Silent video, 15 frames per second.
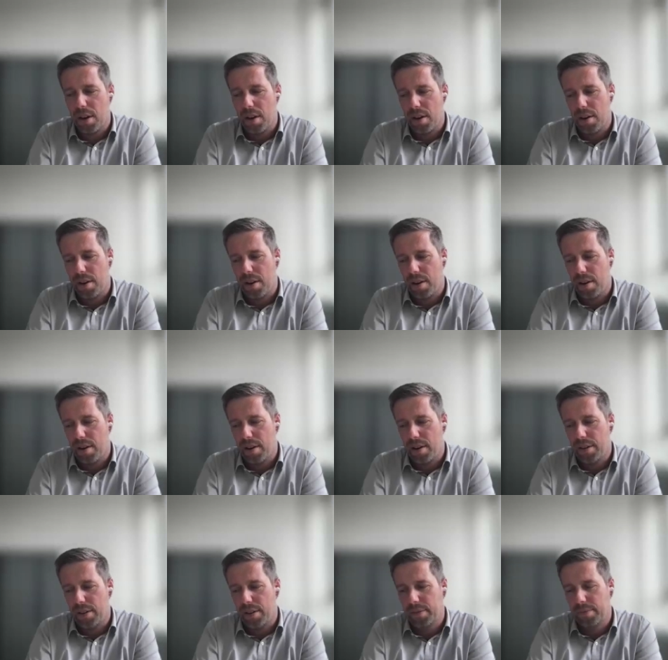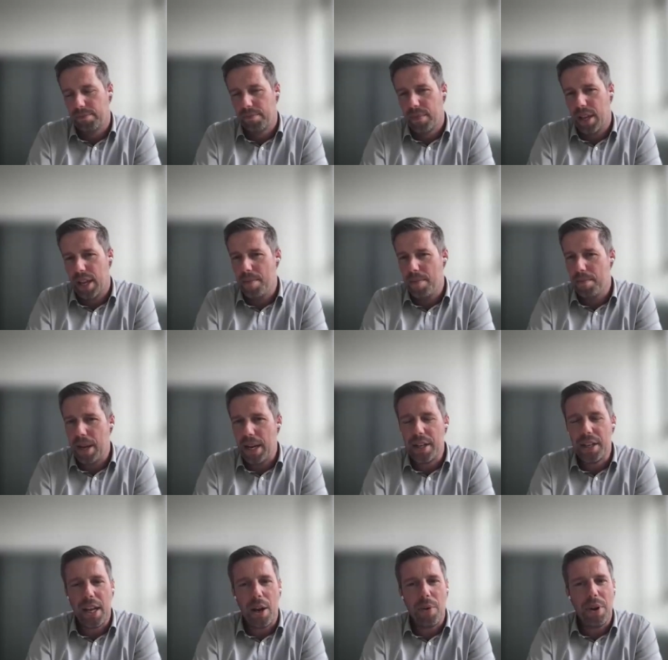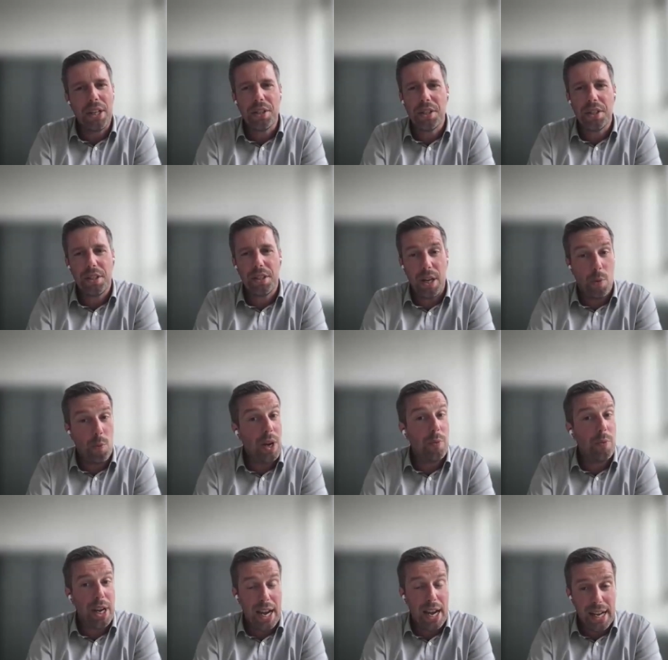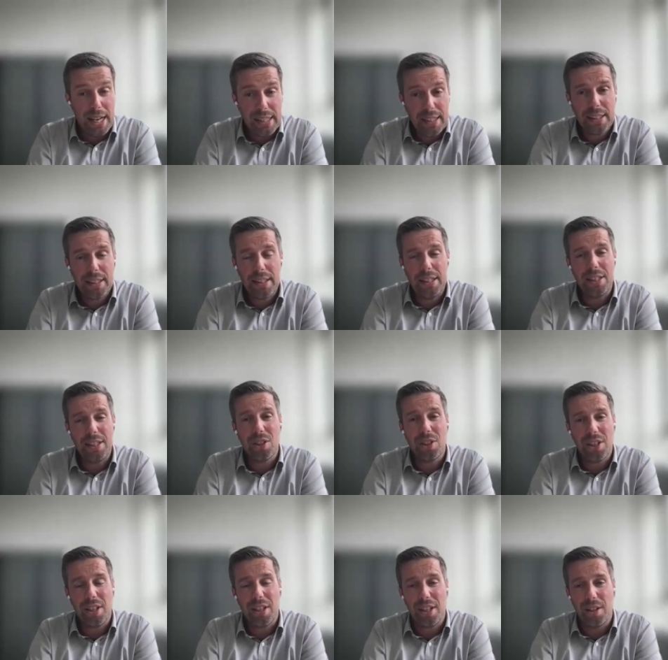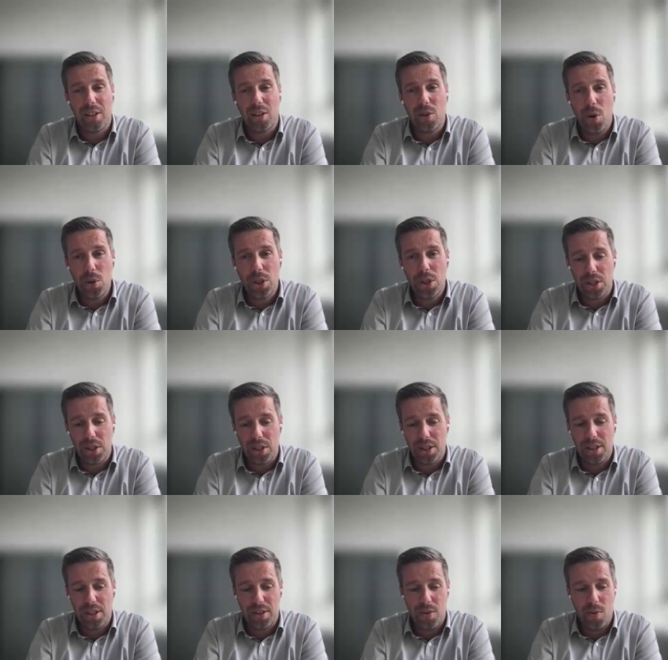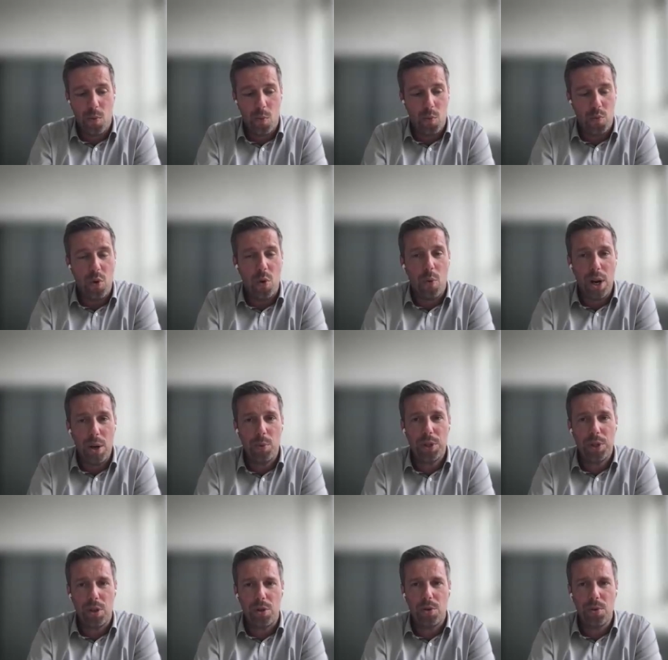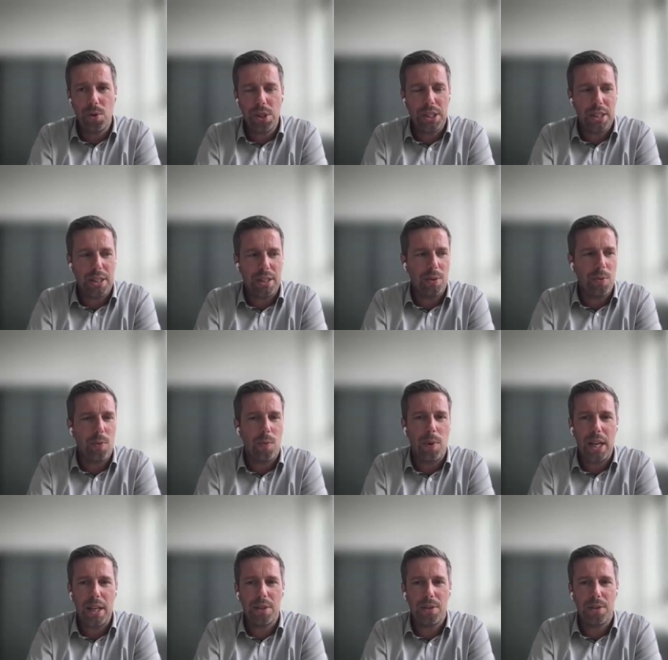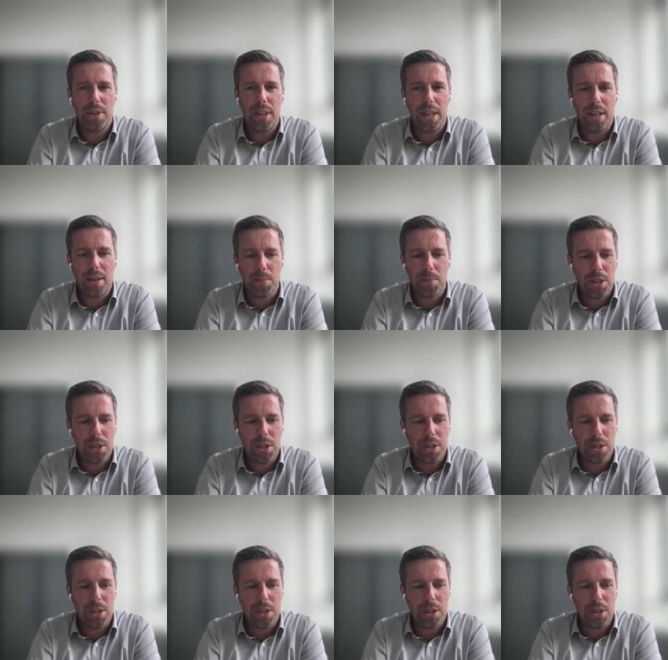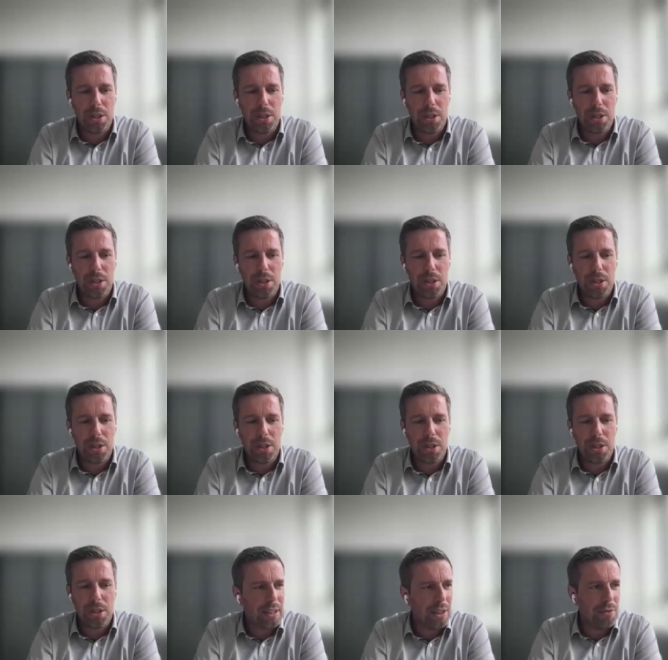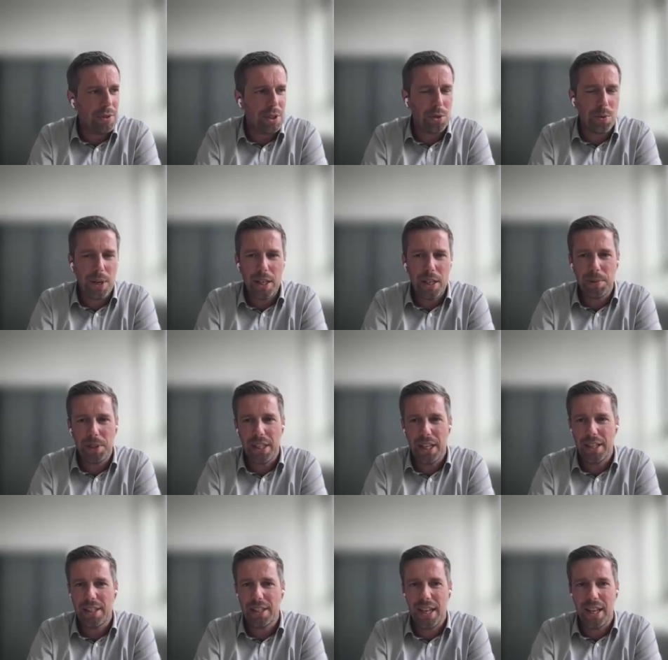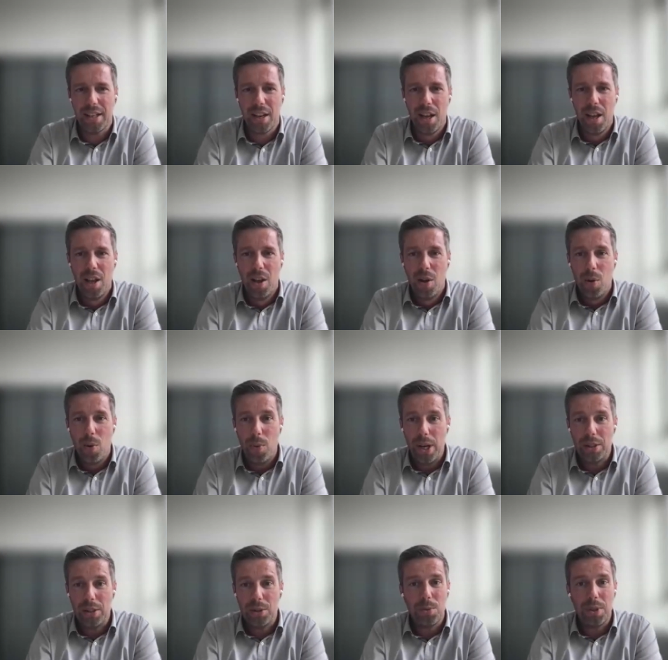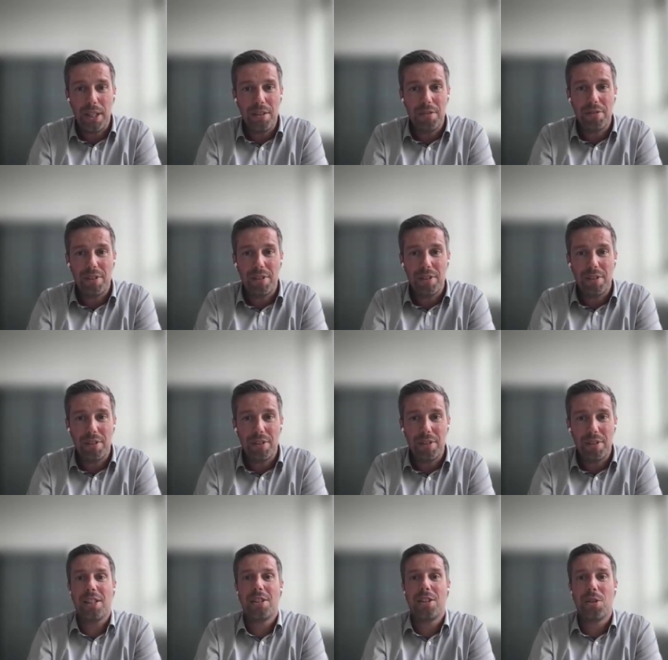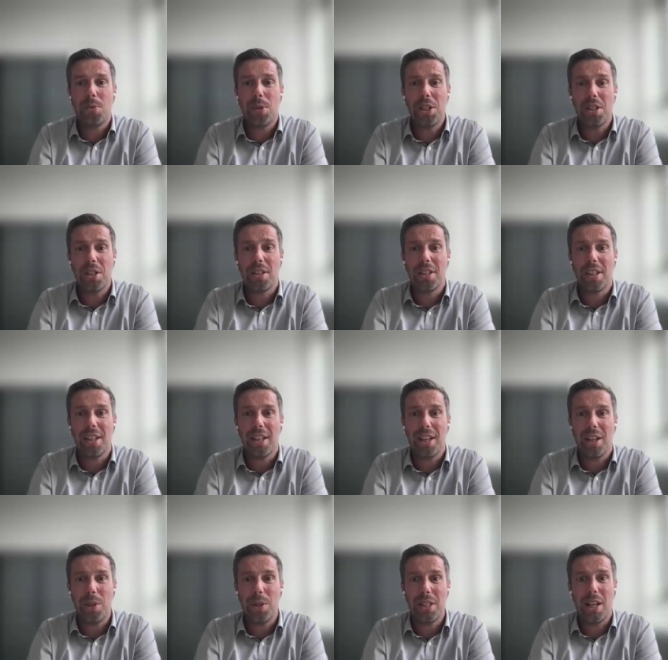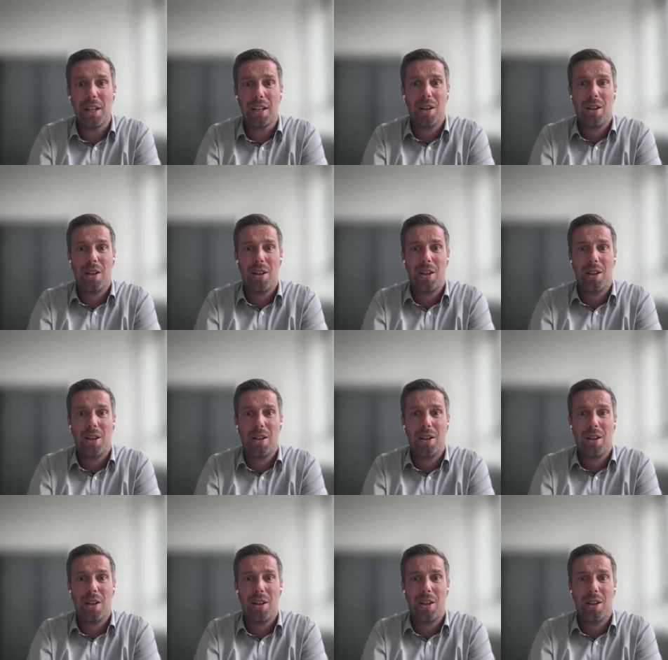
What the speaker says: are in many directions. And when we asked these coaches, for what would you use it? Why do you think muscle topology is important? Over 20% said, well, to individualize nutrition. And we